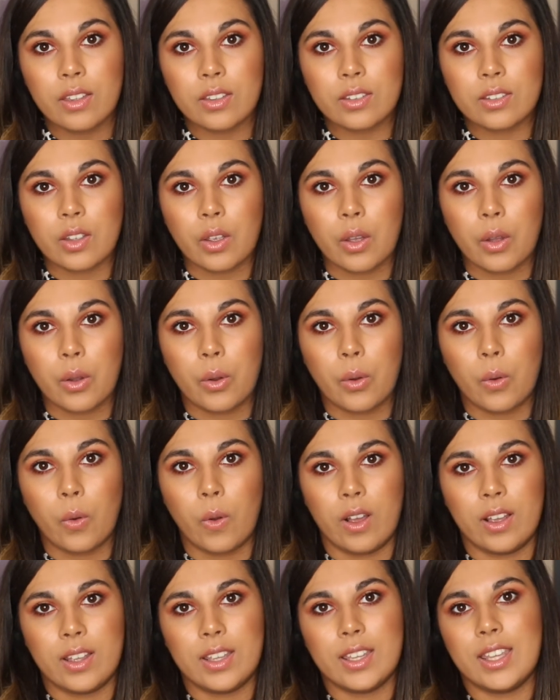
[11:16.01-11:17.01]

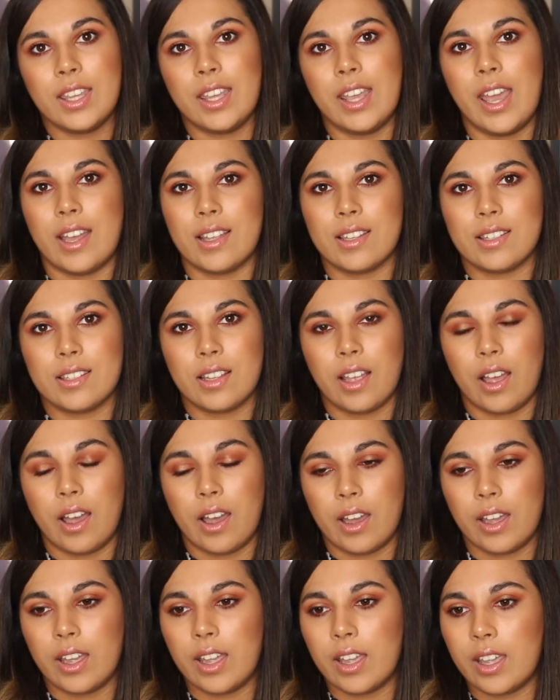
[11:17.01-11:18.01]
So yes,
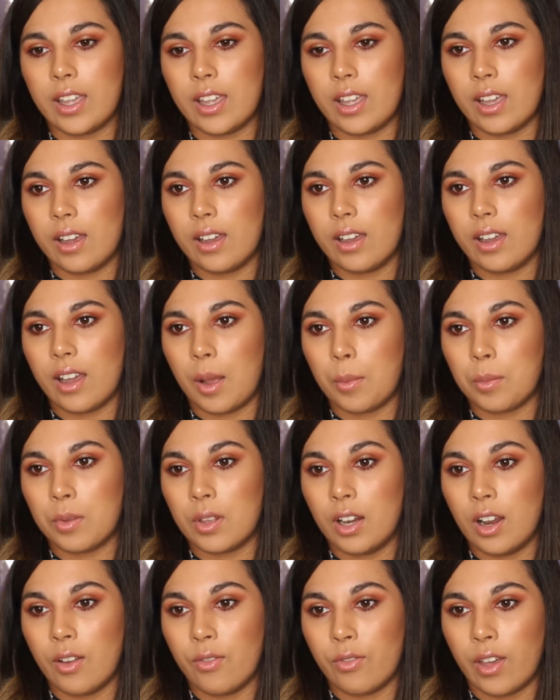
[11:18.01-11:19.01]
I
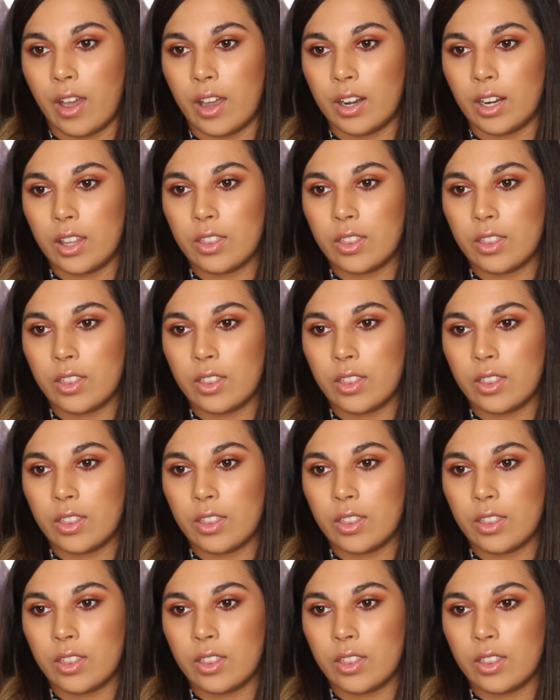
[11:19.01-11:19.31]
absolutely love that,